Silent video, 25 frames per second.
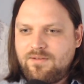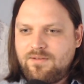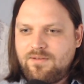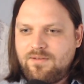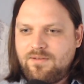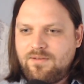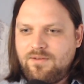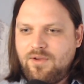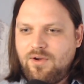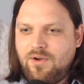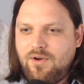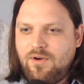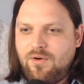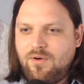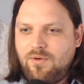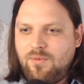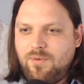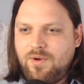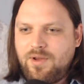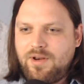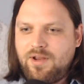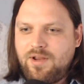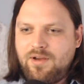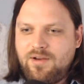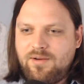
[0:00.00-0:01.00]
Yo,
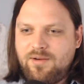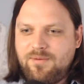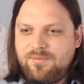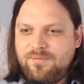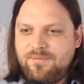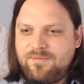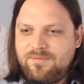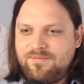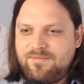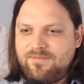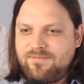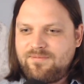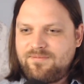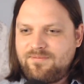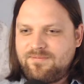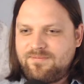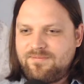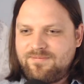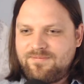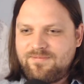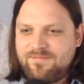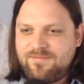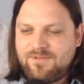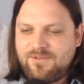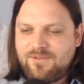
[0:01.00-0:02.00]
what up?
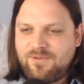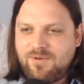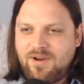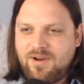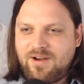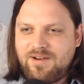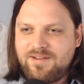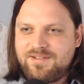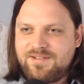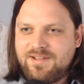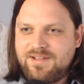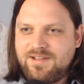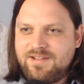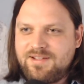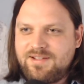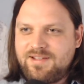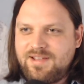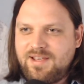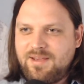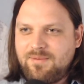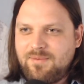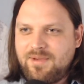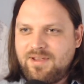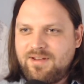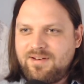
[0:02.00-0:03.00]
Grady says,
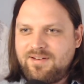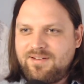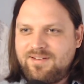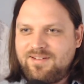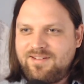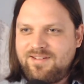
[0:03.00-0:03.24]
hey man.